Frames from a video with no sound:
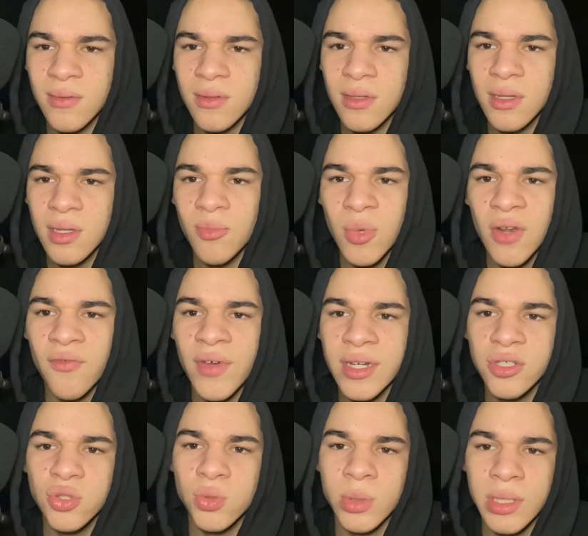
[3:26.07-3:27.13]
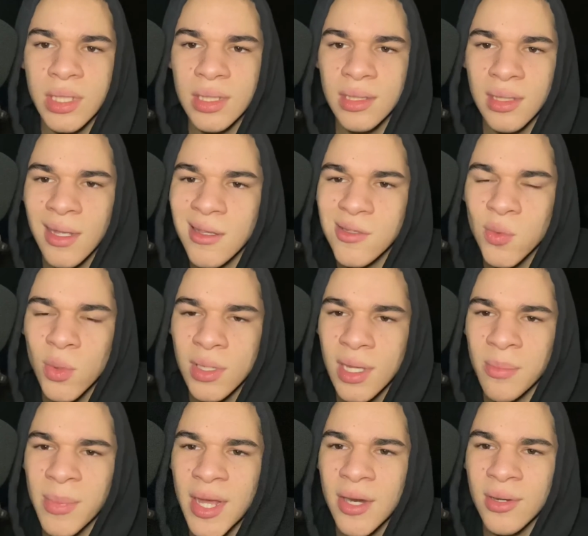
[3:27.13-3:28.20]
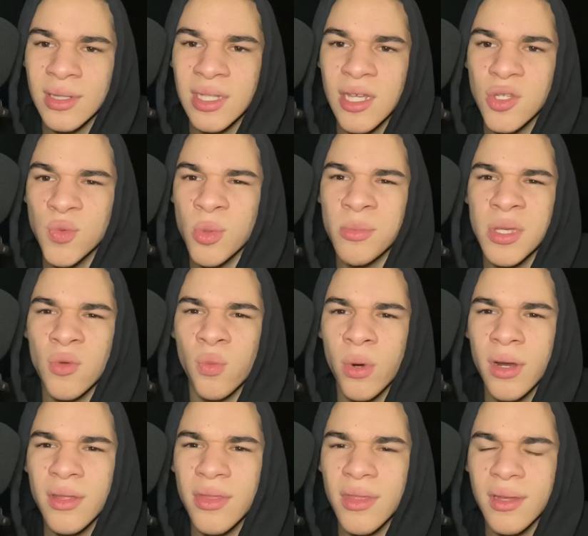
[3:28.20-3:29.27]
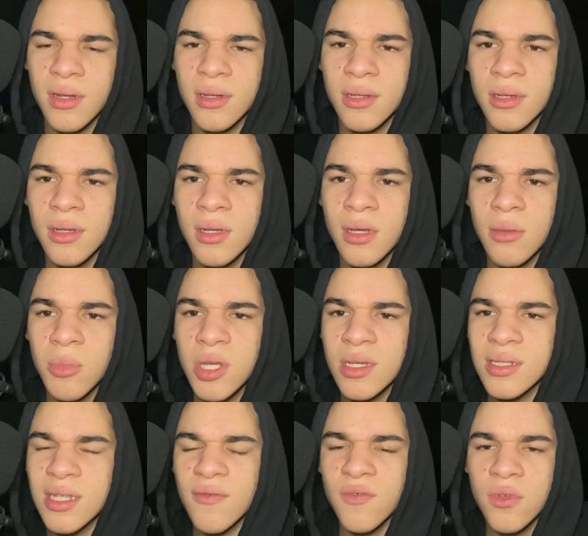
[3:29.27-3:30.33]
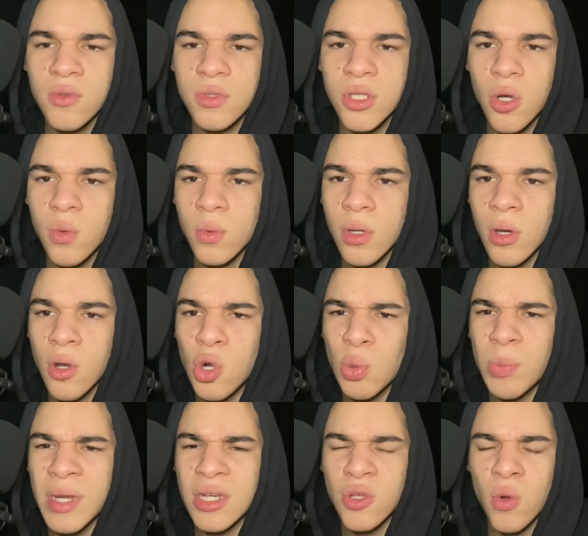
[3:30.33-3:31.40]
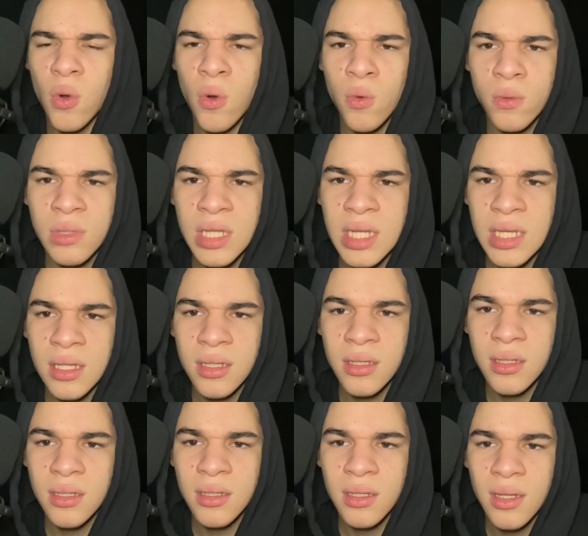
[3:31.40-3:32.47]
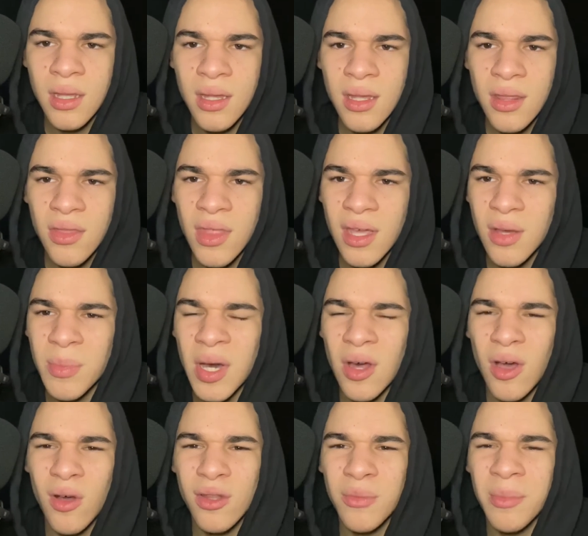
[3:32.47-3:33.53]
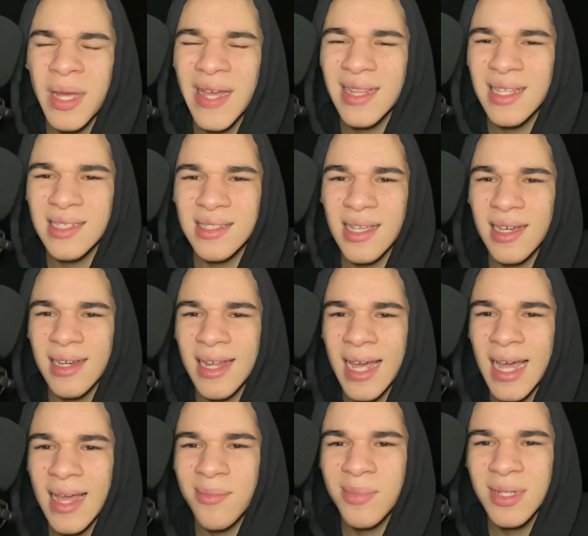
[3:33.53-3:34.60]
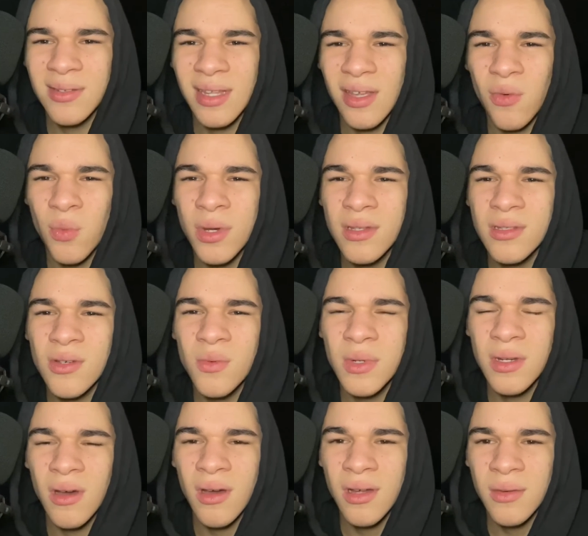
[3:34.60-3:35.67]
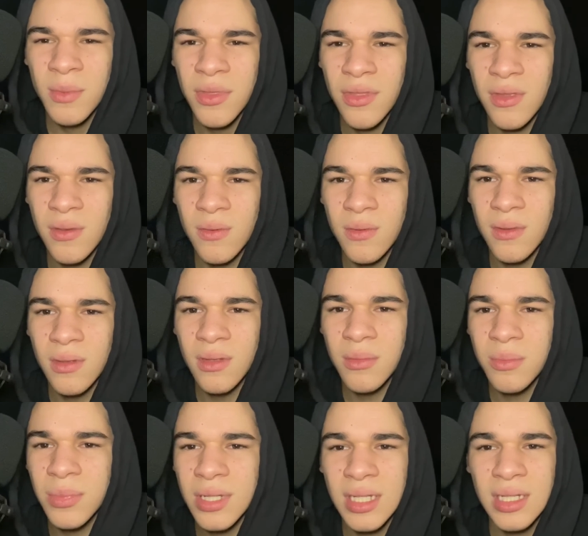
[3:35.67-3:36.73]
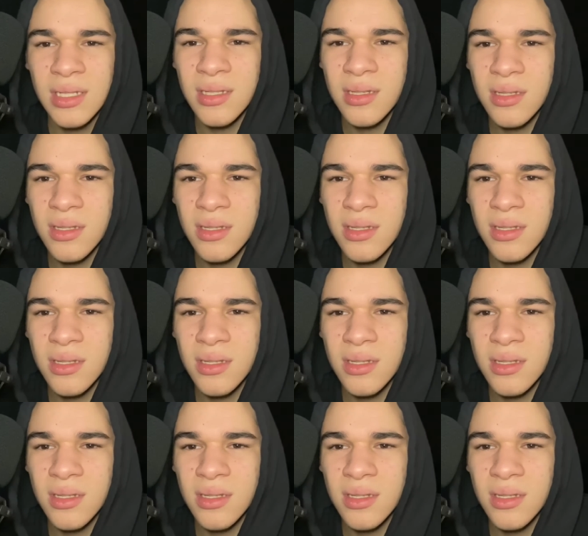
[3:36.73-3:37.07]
But eventually things will get better and things will be worth it. Because if you don't hope and you only think about all the bad things that could happen, like, what is going on with you? Please,